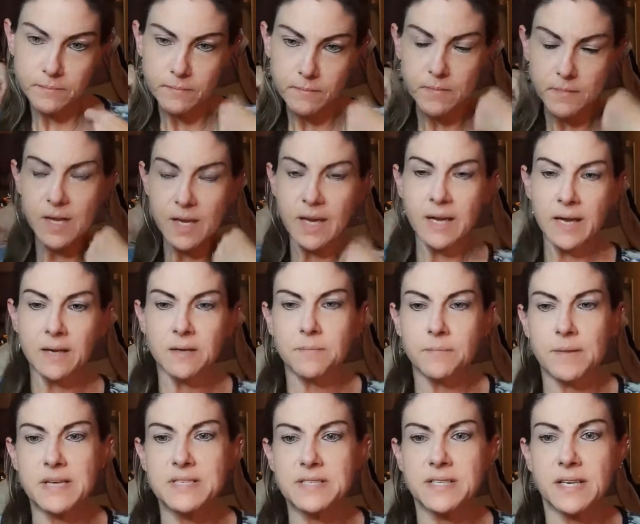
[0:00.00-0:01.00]
And the
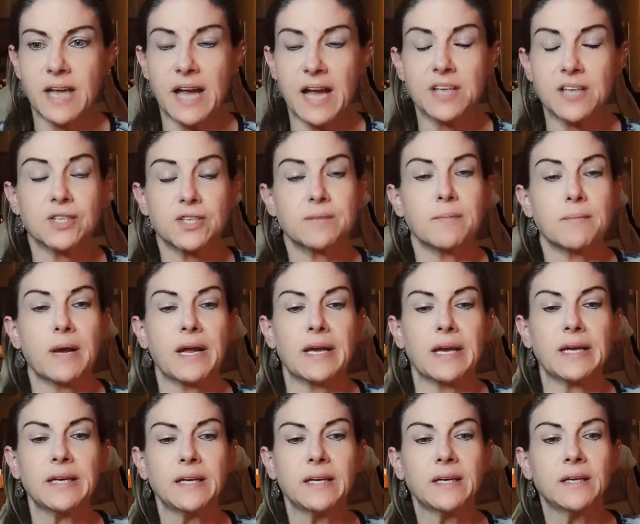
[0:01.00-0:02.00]
basic, actually, my
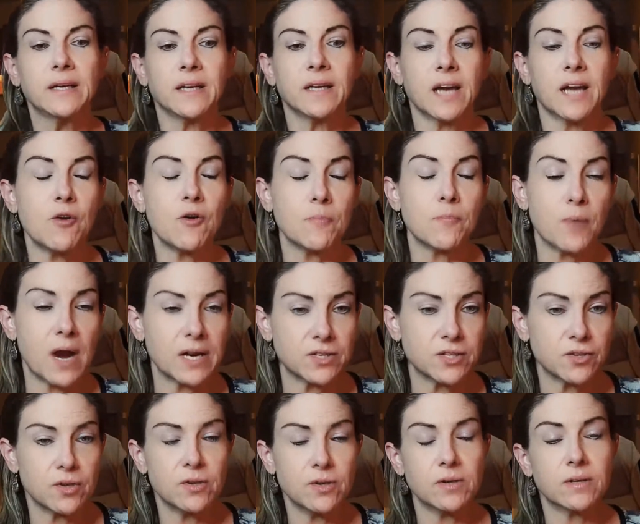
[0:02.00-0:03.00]

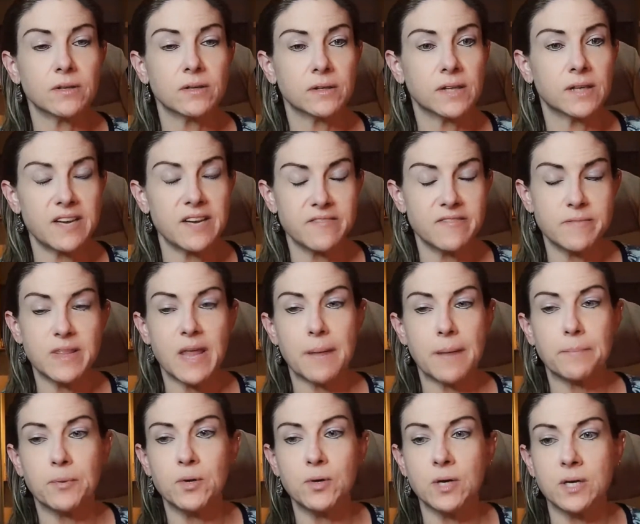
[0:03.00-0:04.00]
chiropractor gave me that
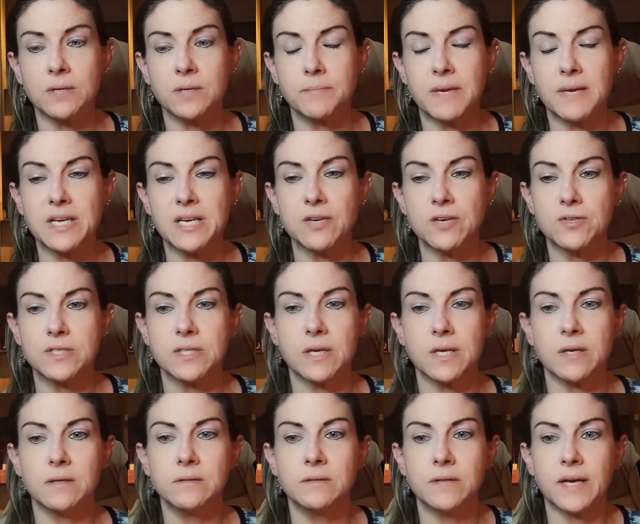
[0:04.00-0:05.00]
book many years
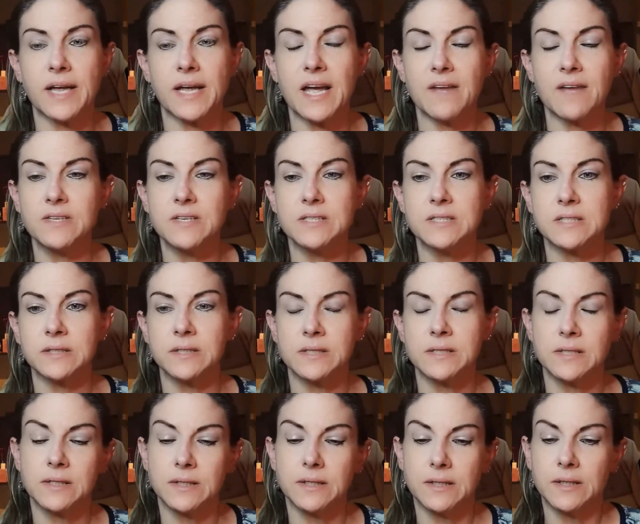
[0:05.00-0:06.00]
ago. I have it
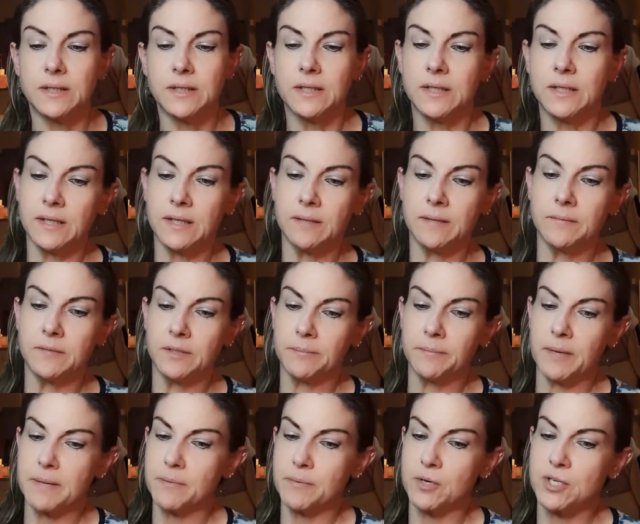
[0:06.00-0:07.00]
on my
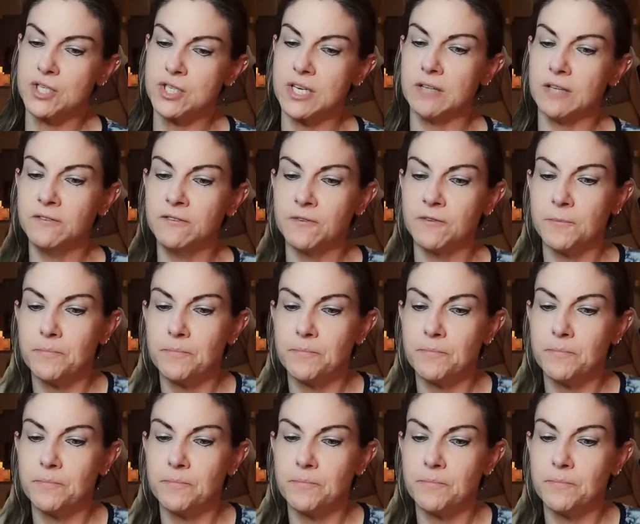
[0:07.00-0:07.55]
bookshelf.